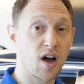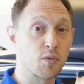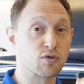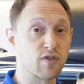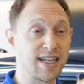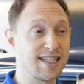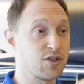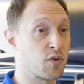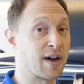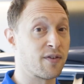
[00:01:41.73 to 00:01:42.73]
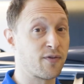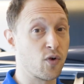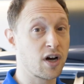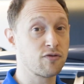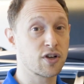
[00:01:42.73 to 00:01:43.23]
car was rated to about
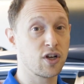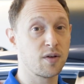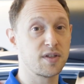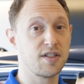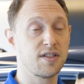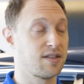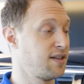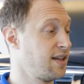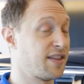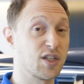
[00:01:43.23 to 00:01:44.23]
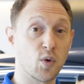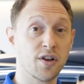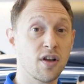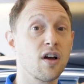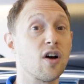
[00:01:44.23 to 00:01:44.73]
400 kilometers, this
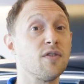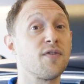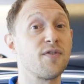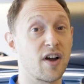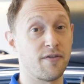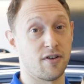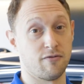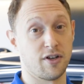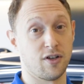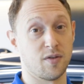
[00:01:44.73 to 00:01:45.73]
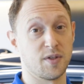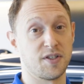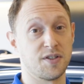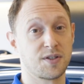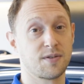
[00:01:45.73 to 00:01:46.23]
one over 500
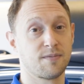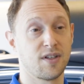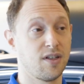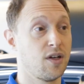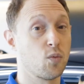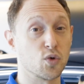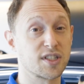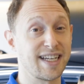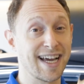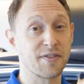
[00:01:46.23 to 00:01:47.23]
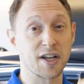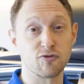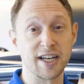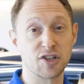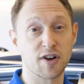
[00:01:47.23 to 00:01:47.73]
kilometers. We'll see how that
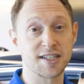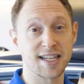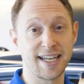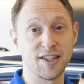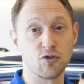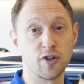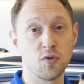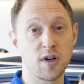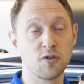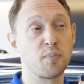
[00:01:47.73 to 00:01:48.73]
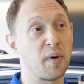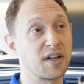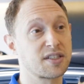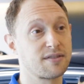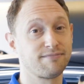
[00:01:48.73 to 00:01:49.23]
really translates in the real world,
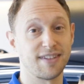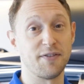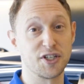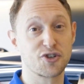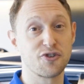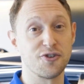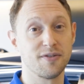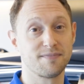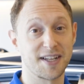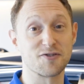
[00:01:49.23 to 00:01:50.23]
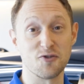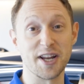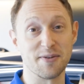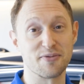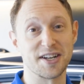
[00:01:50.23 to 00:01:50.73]
but if it's true, that's
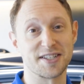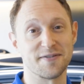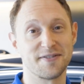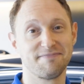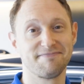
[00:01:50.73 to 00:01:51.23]
really impressive.